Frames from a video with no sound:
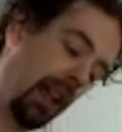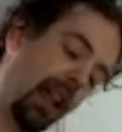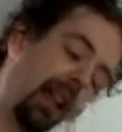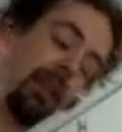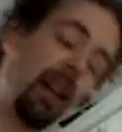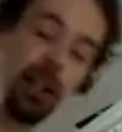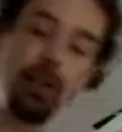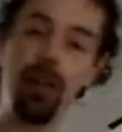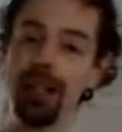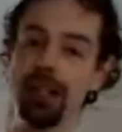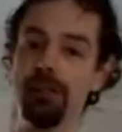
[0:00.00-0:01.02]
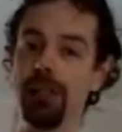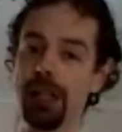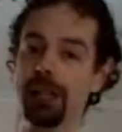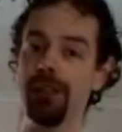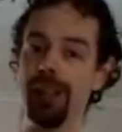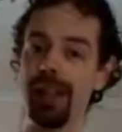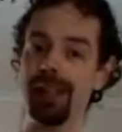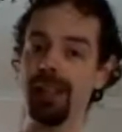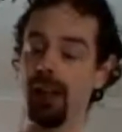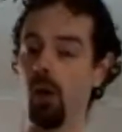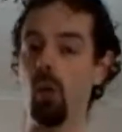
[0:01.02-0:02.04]
if I tried to recreate
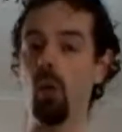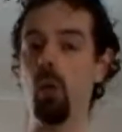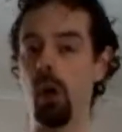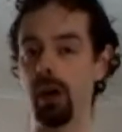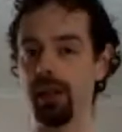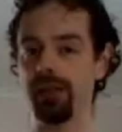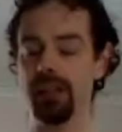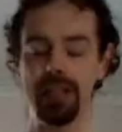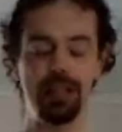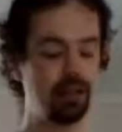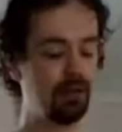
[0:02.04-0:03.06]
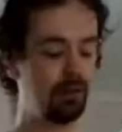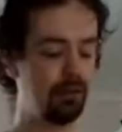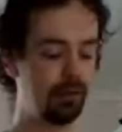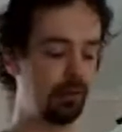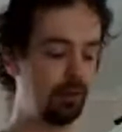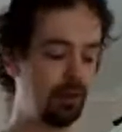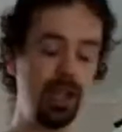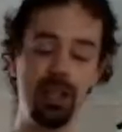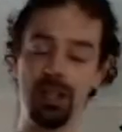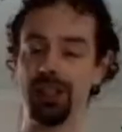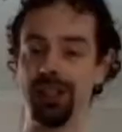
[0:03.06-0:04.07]
one of these
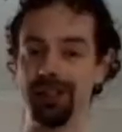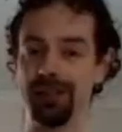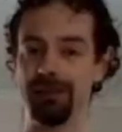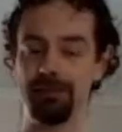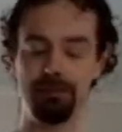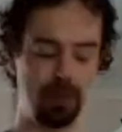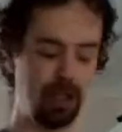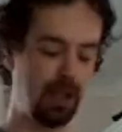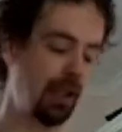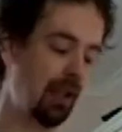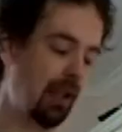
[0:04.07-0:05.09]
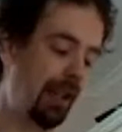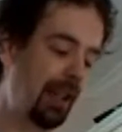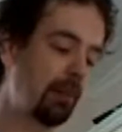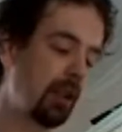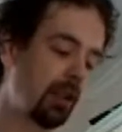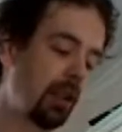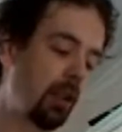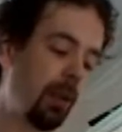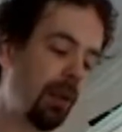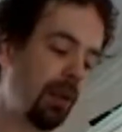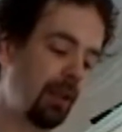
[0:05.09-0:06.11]
dishes. And I'm going to go
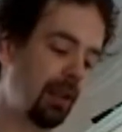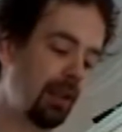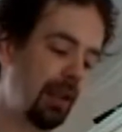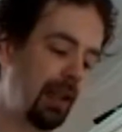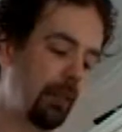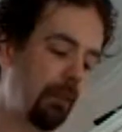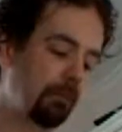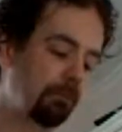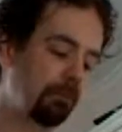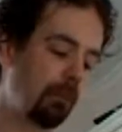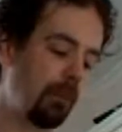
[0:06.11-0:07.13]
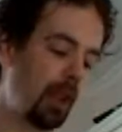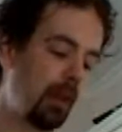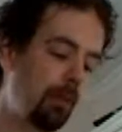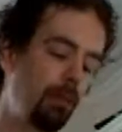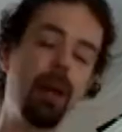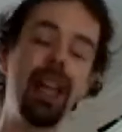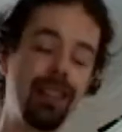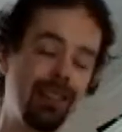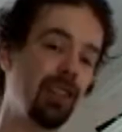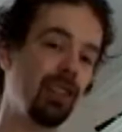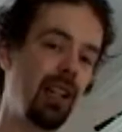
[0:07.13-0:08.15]
with
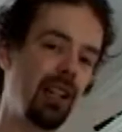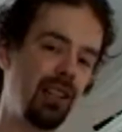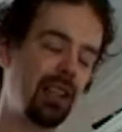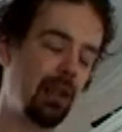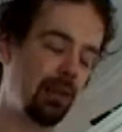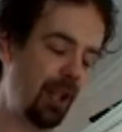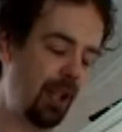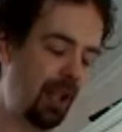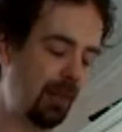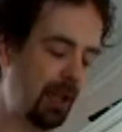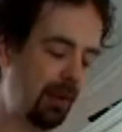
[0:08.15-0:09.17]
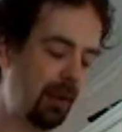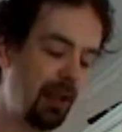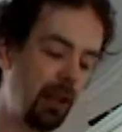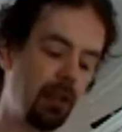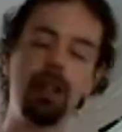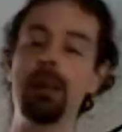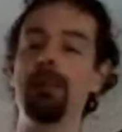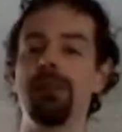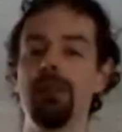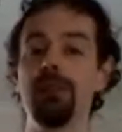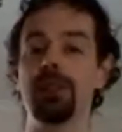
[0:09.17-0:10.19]
Becca's, I think that was her name anyway,
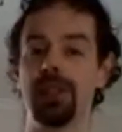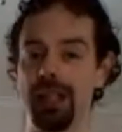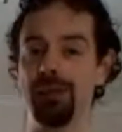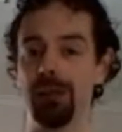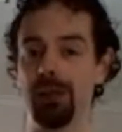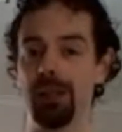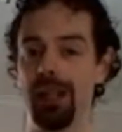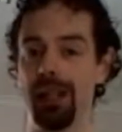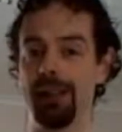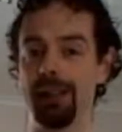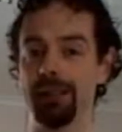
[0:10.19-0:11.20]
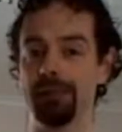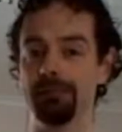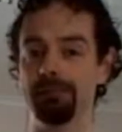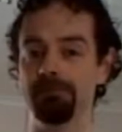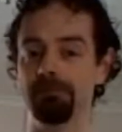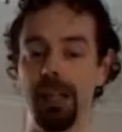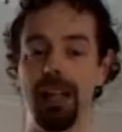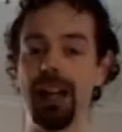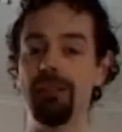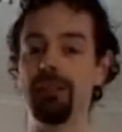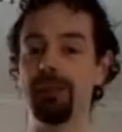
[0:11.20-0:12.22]
Grapefruit Sandwich Cake. I
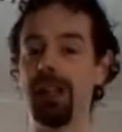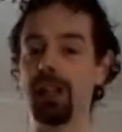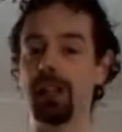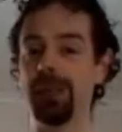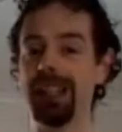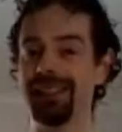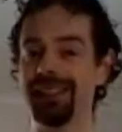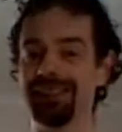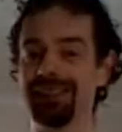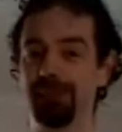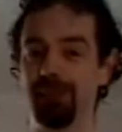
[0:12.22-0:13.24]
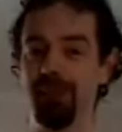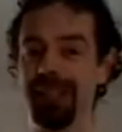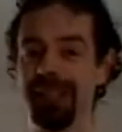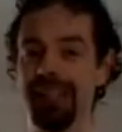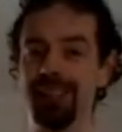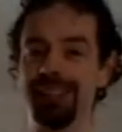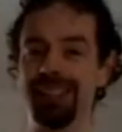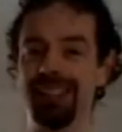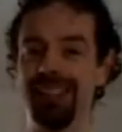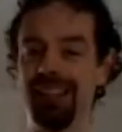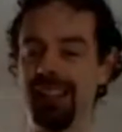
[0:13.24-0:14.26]
have the recipe printed out,
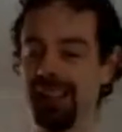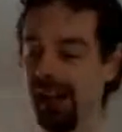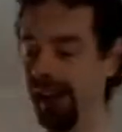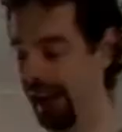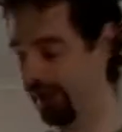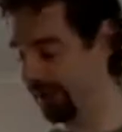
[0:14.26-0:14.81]
I have